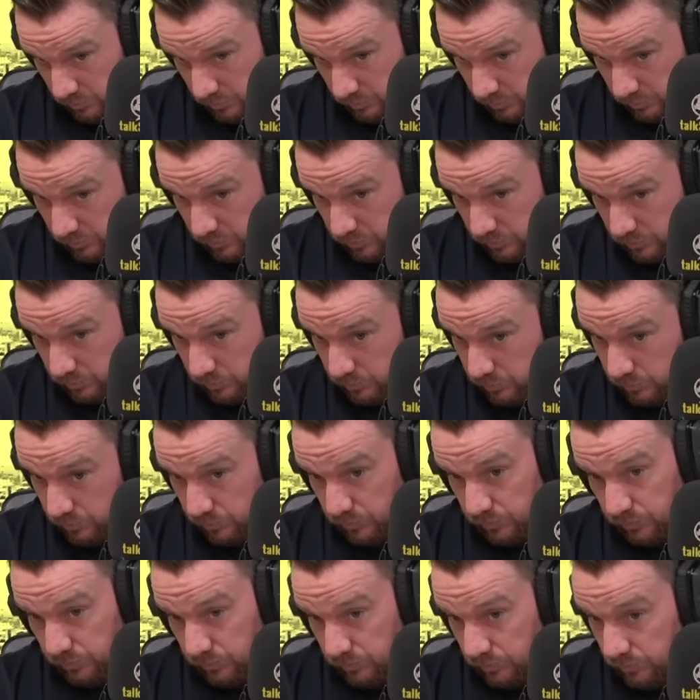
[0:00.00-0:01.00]

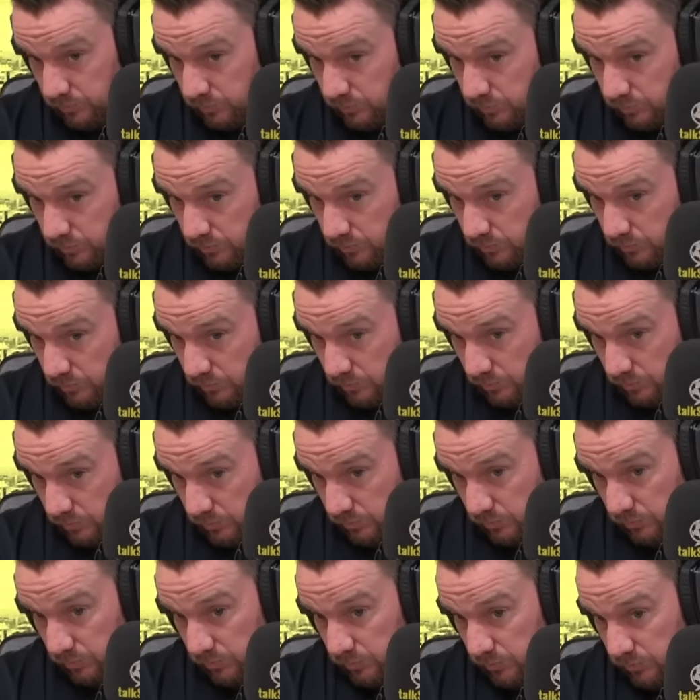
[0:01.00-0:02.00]

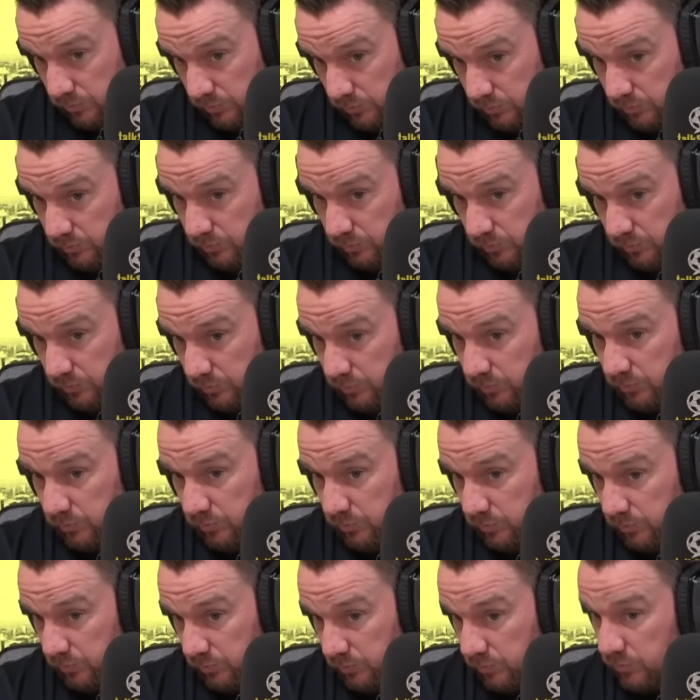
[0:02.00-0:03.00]

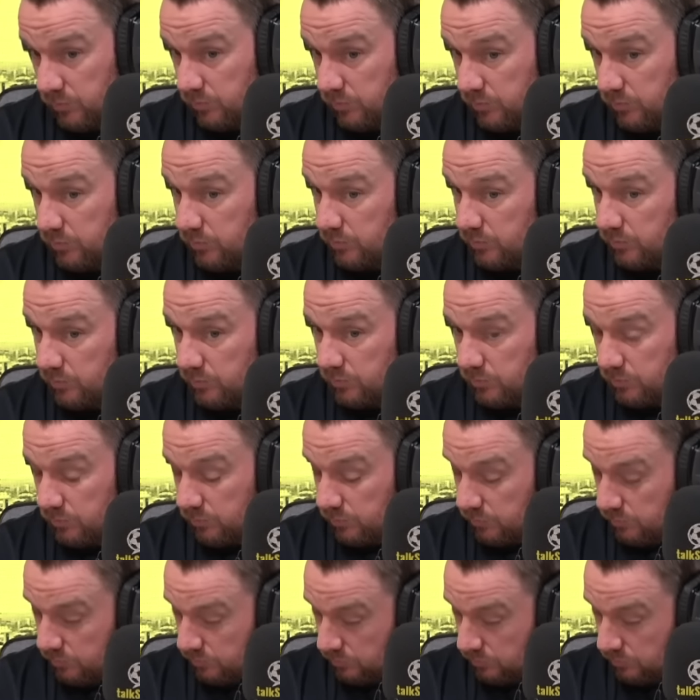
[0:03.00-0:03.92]
(not speaking)